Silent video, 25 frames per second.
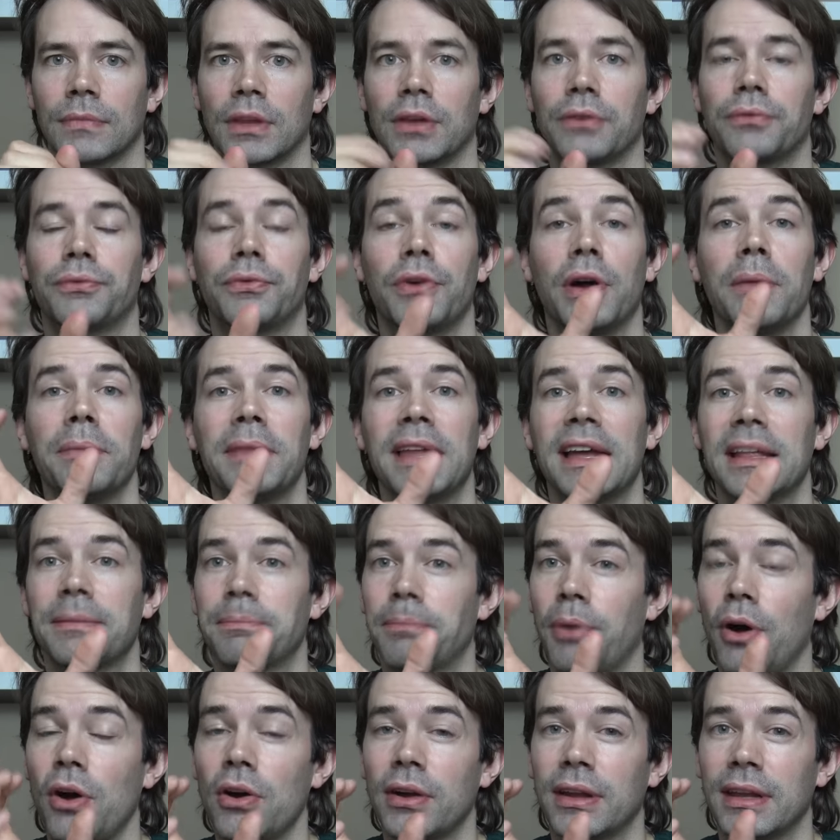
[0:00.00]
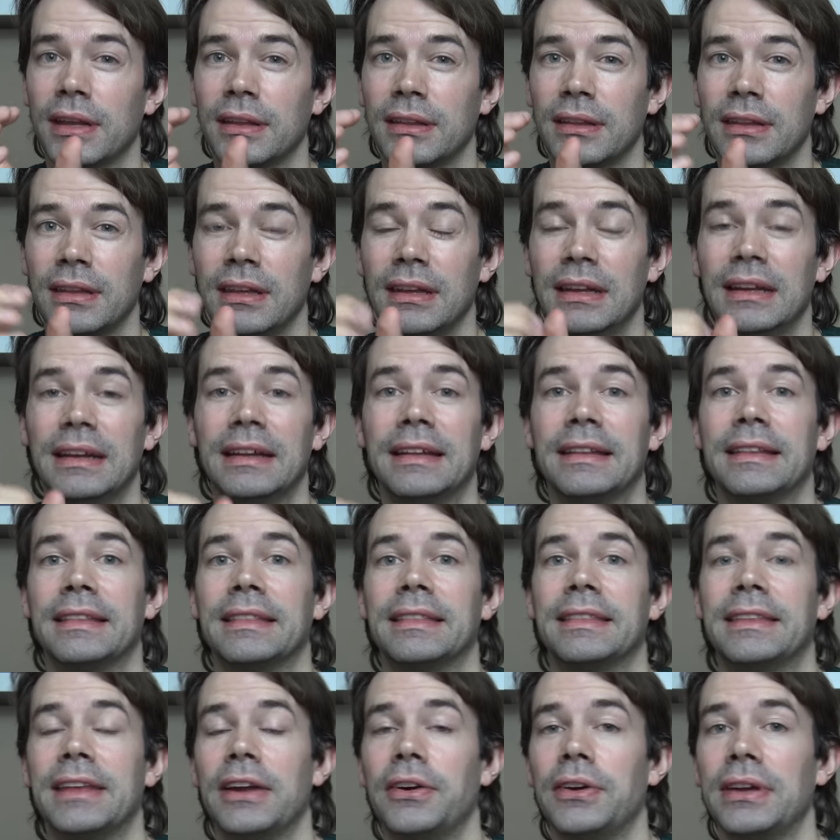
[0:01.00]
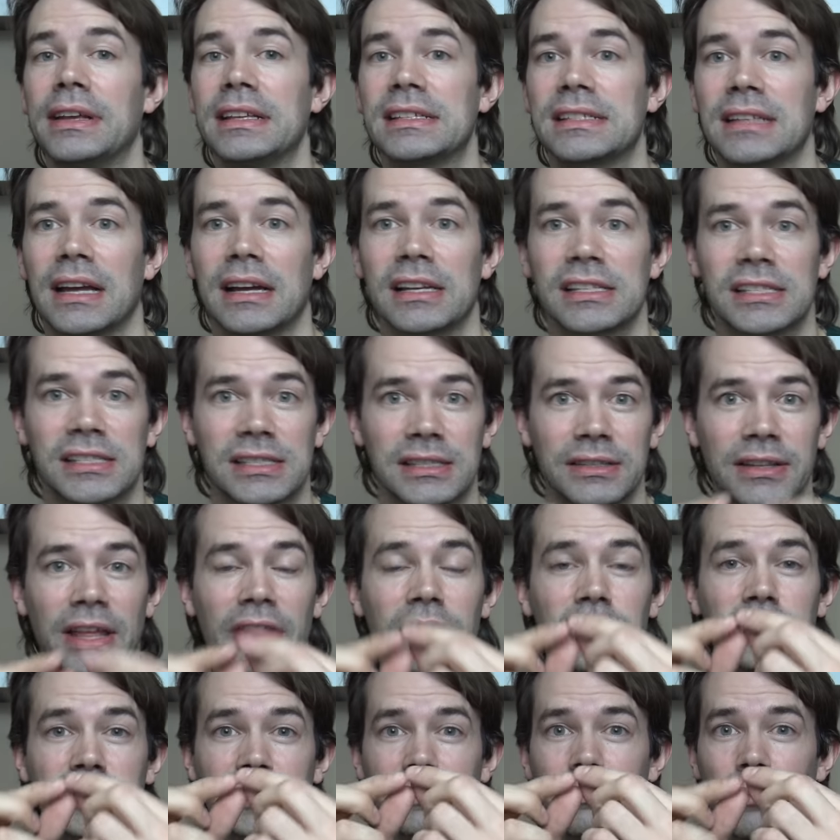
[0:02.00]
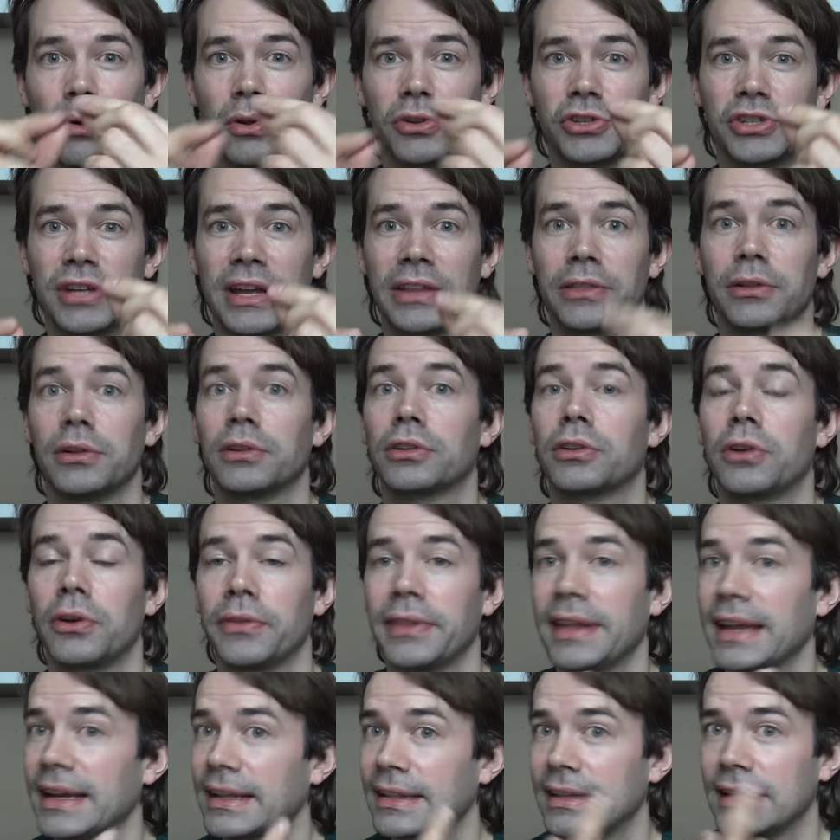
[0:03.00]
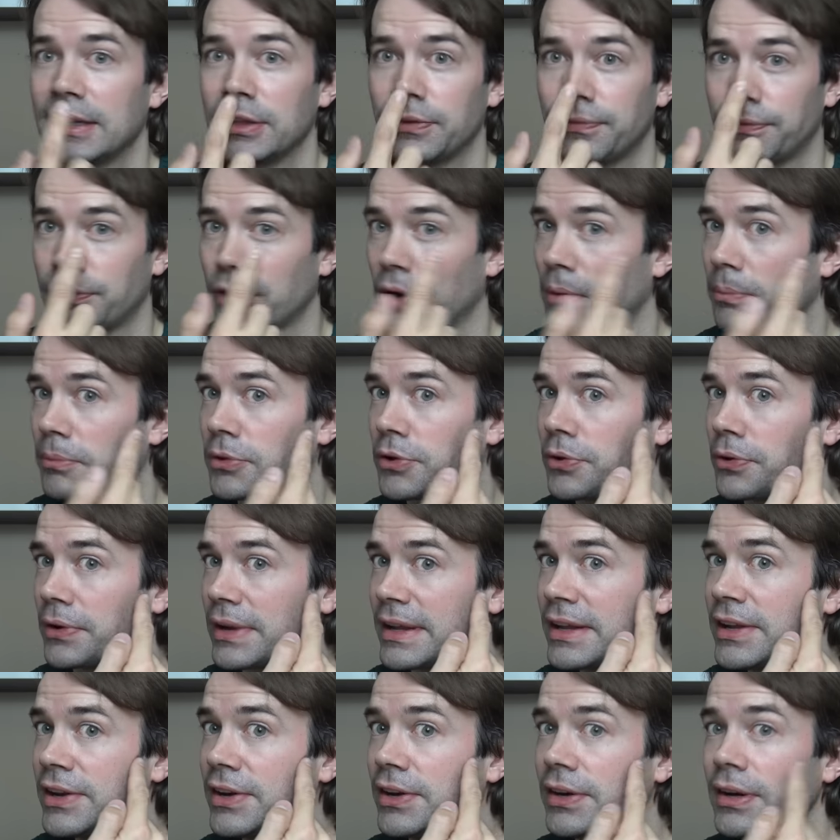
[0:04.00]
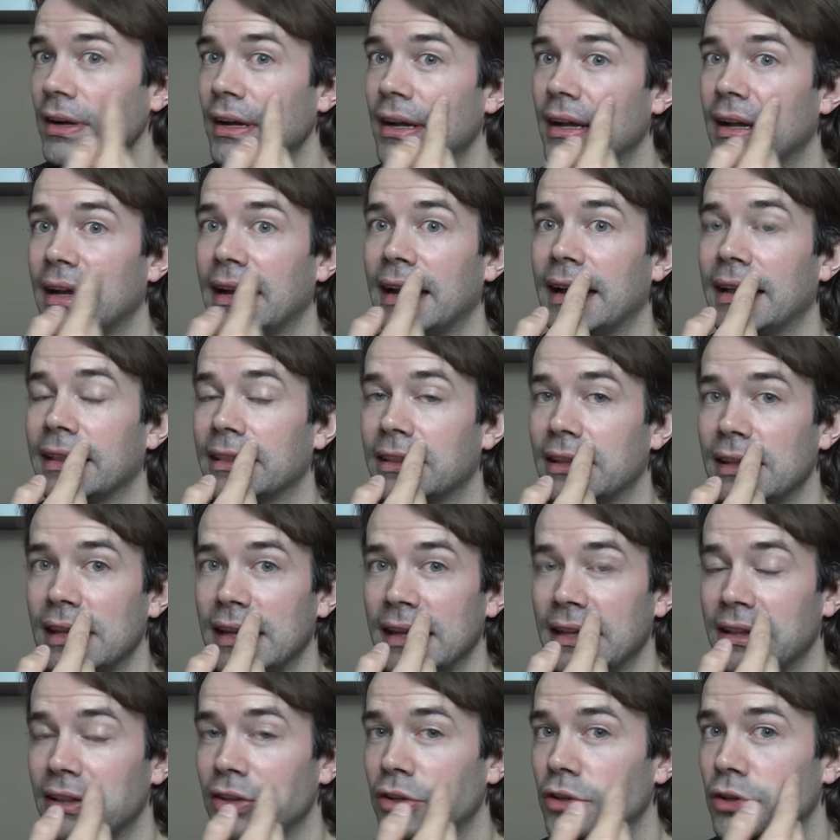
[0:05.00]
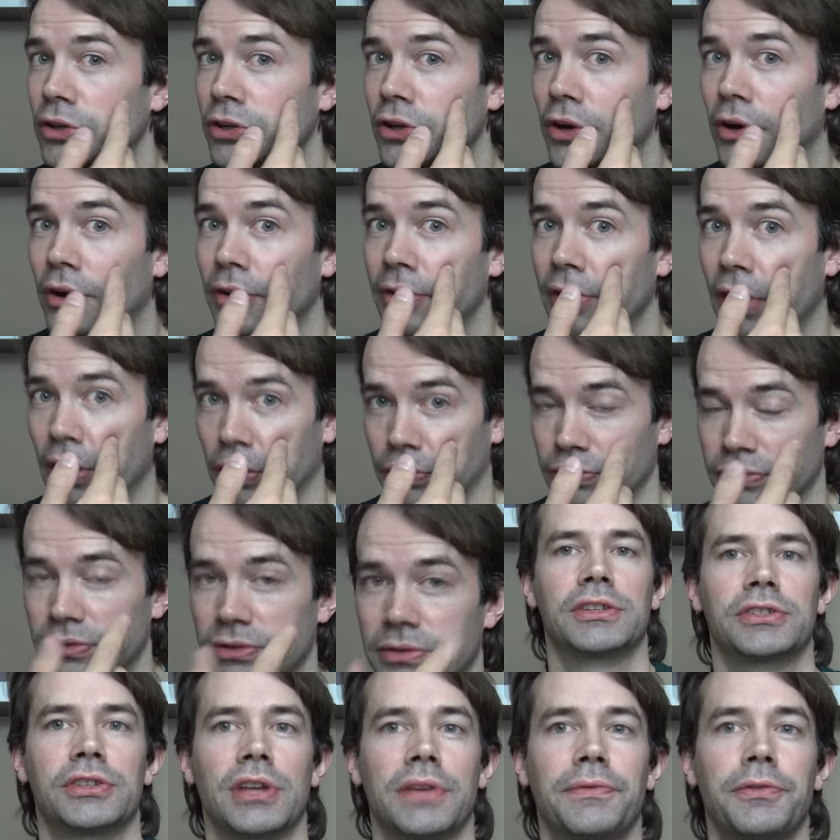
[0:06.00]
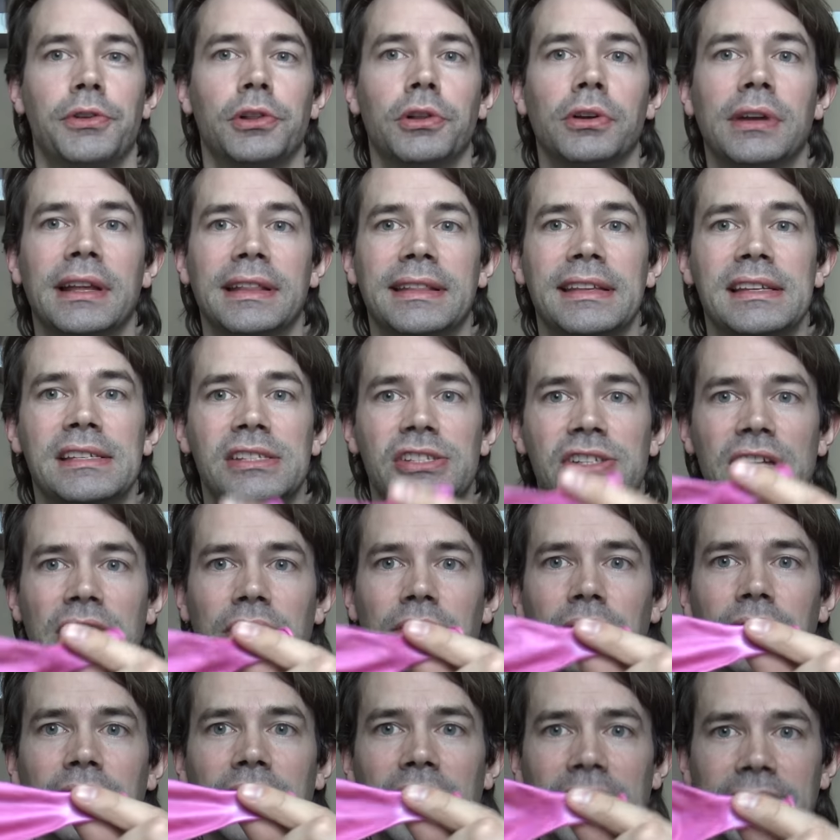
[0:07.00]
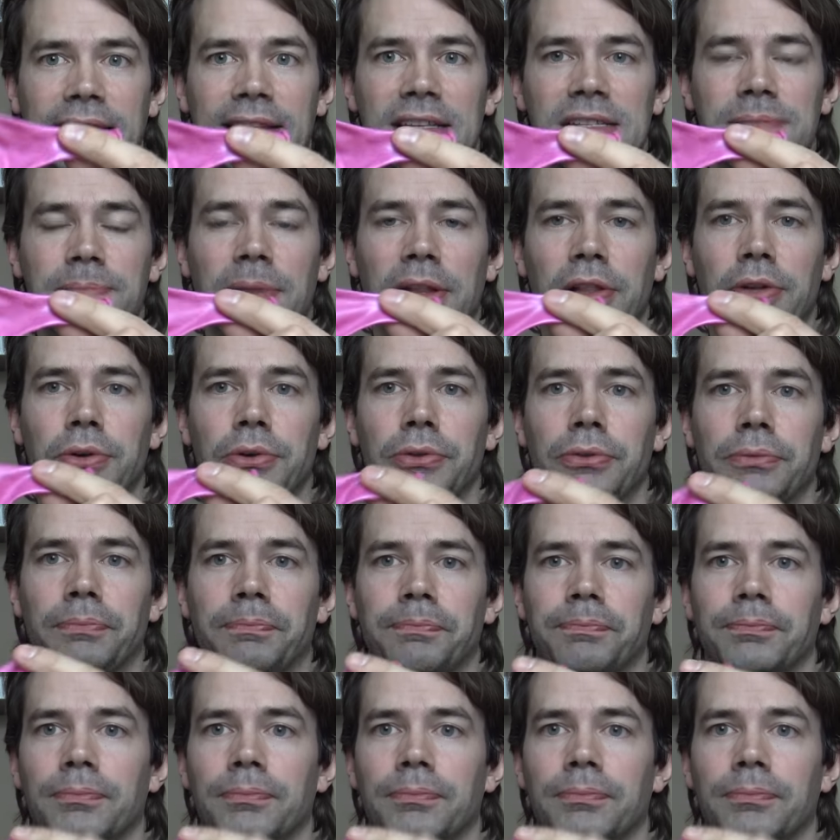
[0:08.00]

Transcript: From that pocket, there is another small channel connecting from your ear and into your nose. So if you look at this channel like this balloon,